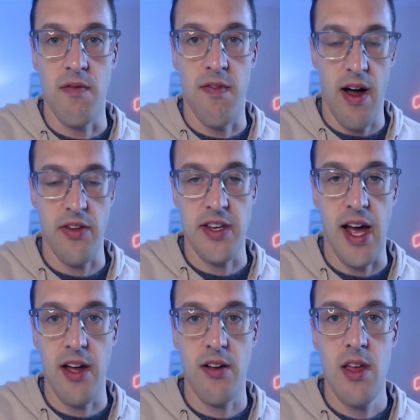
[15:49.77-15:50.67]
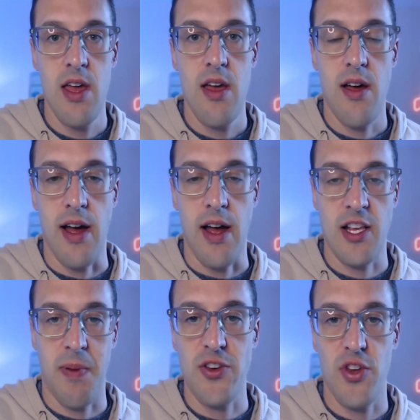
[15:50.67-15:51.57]
volatile uh,
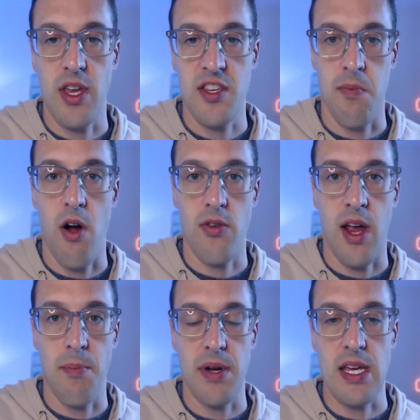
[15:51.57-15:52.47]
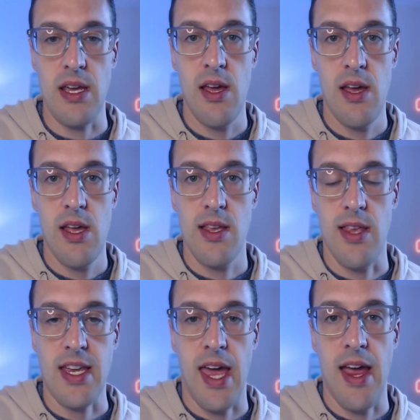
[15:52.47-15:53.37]
especially a small company
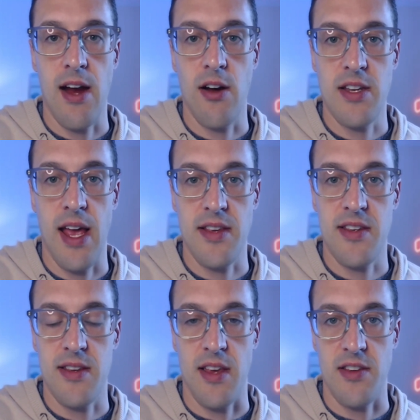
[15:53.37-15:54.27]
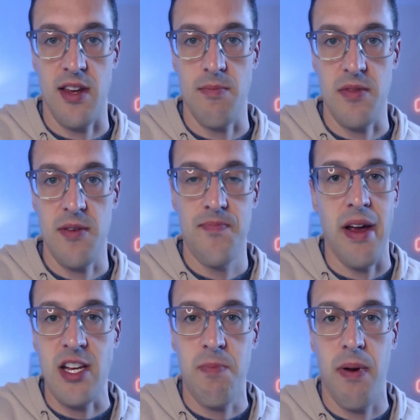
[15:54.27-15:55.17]
like Aehr Test Systems.
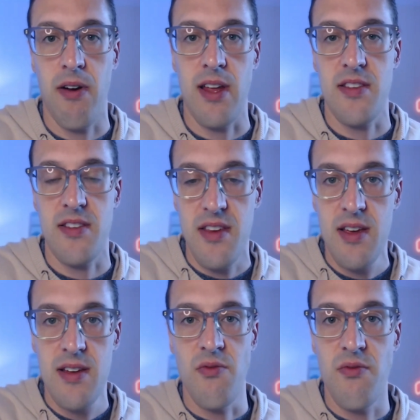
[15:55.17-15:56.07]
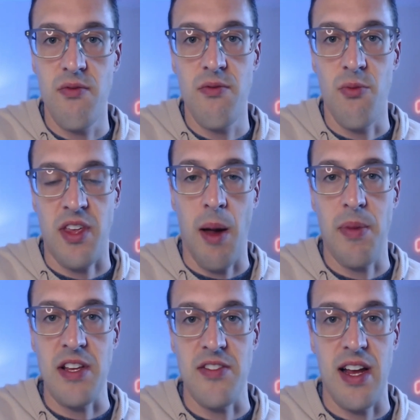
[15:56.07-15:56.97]
My experience with
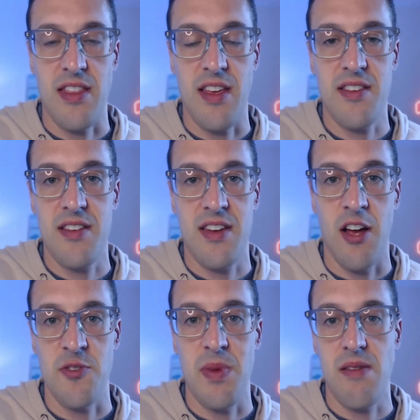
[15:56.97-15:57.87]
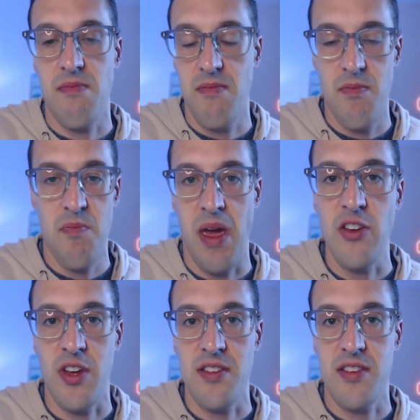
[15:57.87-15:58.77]
companies like this tells me
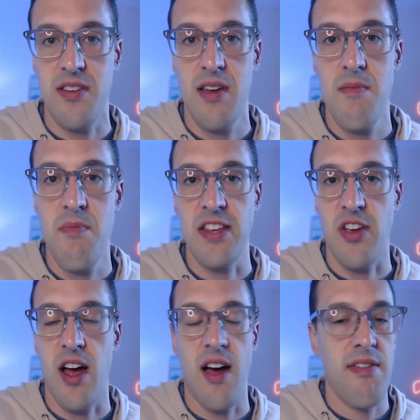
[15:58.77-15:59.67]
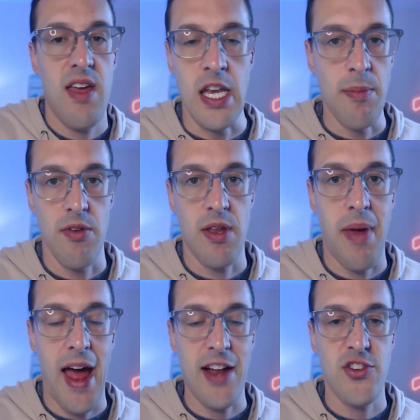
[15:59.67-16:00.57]
patience pays off. Nibble
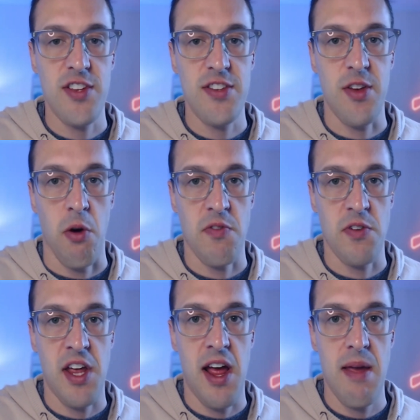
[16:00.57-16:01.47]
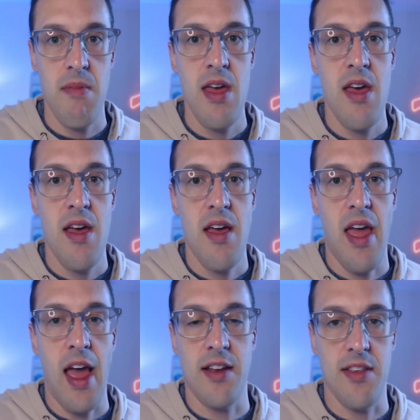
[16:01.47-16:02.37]
in batches over time
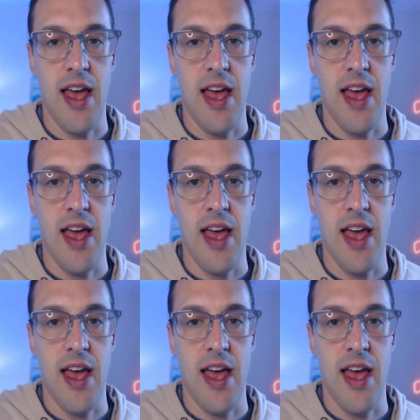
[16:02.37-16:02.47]
and